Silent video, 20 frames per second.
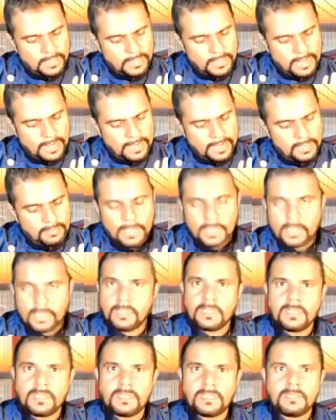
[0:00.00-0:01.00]
anywhere
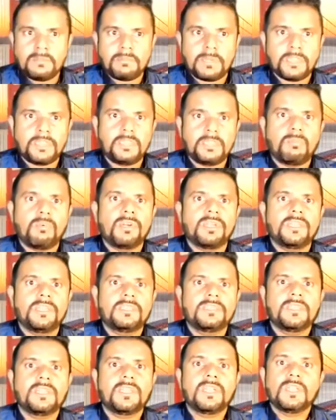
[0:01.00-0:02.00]
the pressure
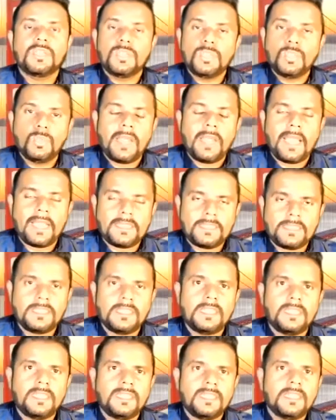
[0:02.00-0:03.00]
points, you
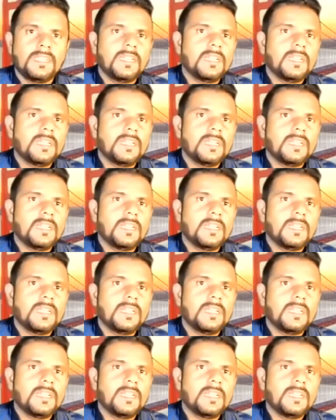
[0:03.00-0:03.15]
actually,